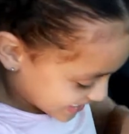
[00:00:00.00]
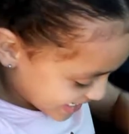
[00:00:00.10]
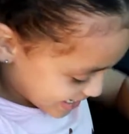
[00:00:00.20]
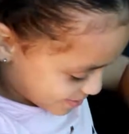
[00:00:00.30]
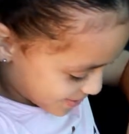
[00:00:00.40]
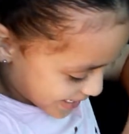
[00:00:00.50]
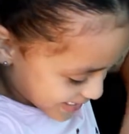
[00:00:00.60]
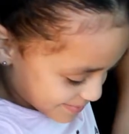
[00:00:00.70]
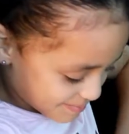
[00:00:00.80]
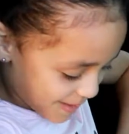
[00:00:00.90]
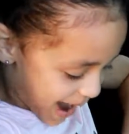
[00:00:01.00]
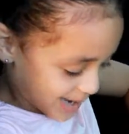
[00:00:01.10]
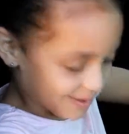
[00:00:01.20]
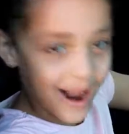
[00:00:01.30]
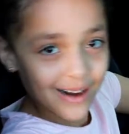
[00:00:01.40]
sequins
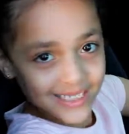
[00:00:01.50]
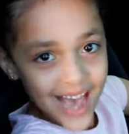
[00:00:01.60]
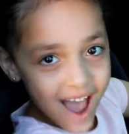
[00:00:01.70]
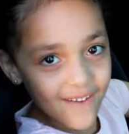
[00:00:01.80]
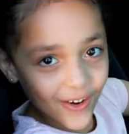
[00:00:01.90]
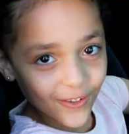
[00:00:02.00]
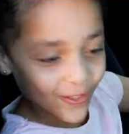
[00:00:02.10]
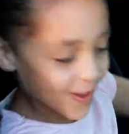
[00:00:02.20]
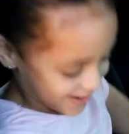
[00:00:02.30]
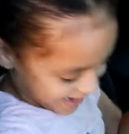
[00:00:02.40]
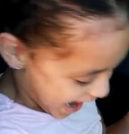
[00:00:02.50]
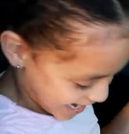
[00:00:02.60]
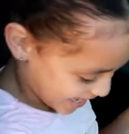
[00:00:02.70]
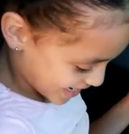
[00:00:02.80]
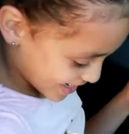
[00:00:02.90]
background ever. Look at it.